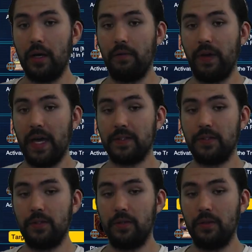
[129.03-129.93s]

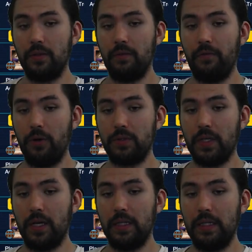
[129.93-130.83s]
Vassal,
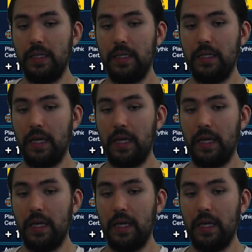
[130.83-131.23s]
Photon Lead,